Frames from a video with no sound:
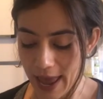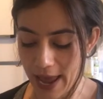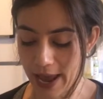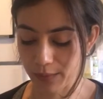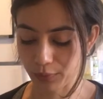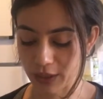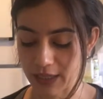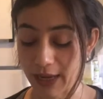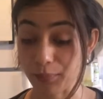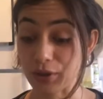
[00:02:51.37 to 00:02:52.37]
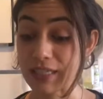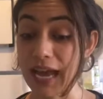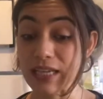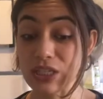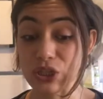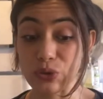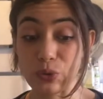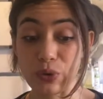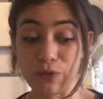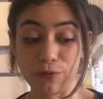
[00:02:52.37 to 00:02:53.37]
and protects
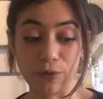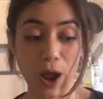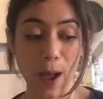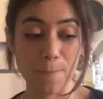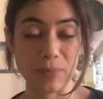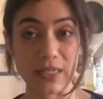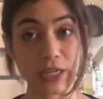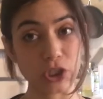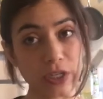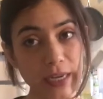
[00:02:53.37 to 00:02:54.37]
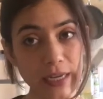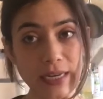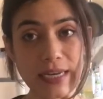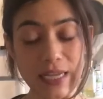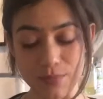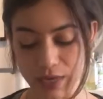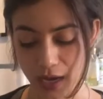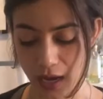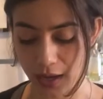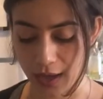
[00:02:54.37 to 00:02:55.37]
you from potentially getting
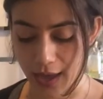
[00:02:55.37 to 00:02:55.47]
anemia